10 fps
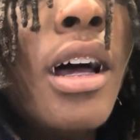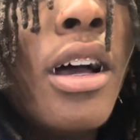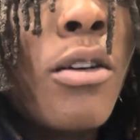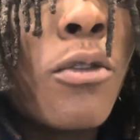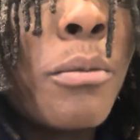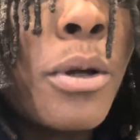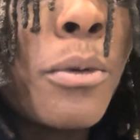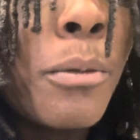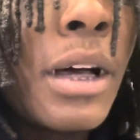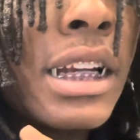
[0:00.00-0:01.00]

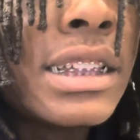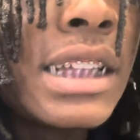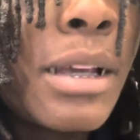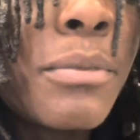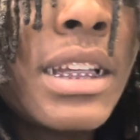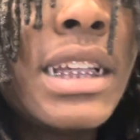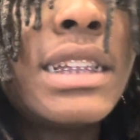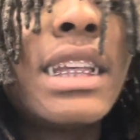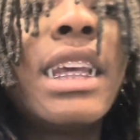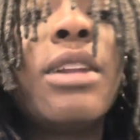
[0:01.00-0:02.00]
remembered by the
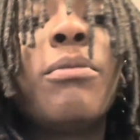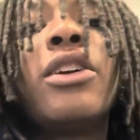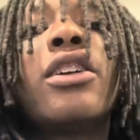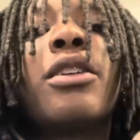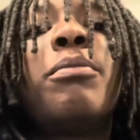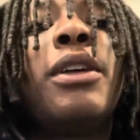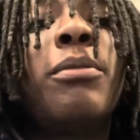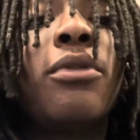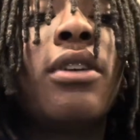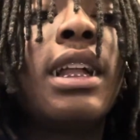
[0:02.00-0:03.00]
Japanese and American
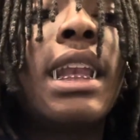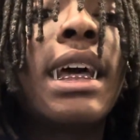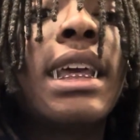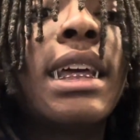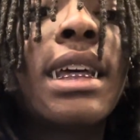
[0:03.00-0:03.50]
people alike.